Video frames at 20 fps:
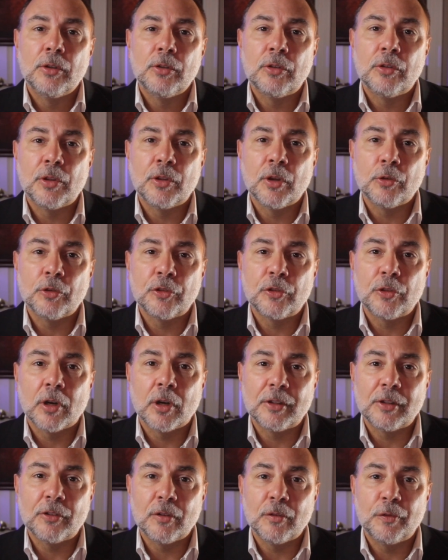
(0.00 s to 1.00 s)
to those
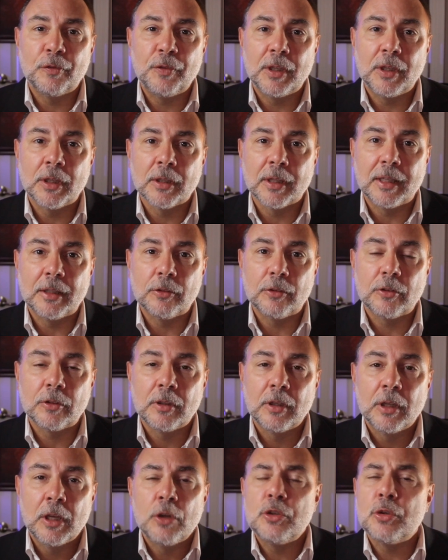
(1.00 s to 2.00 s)
thoughts and feelings,
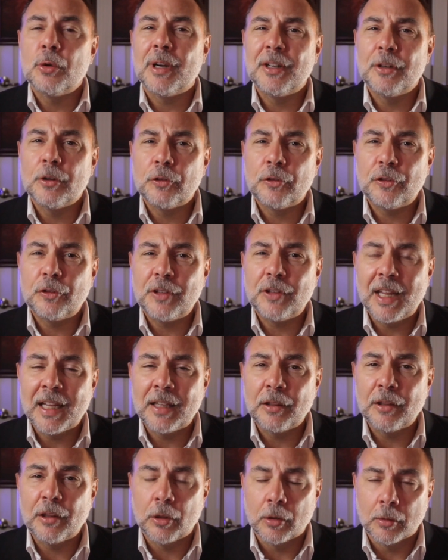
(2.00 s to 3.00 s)
to
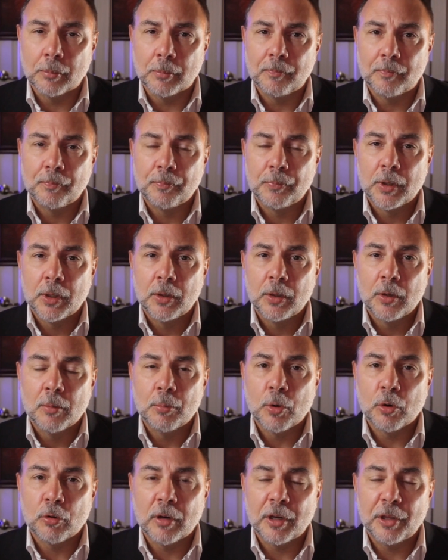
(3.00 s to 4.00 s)
understand them
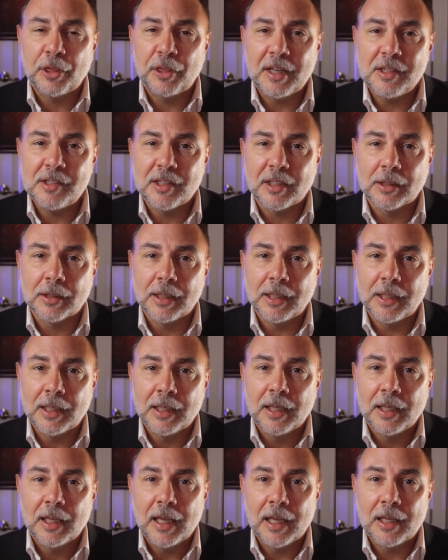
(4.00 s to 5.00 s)
more authentically
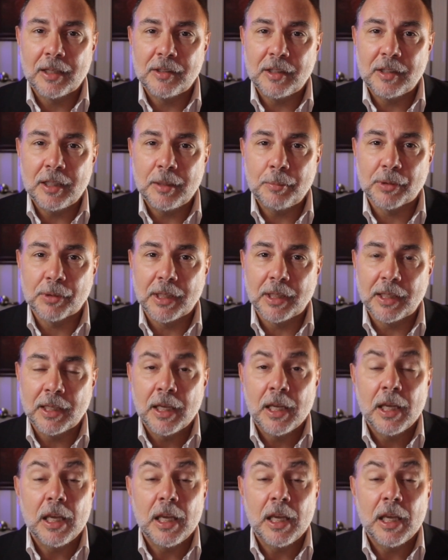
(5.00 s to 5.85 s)
and deeply,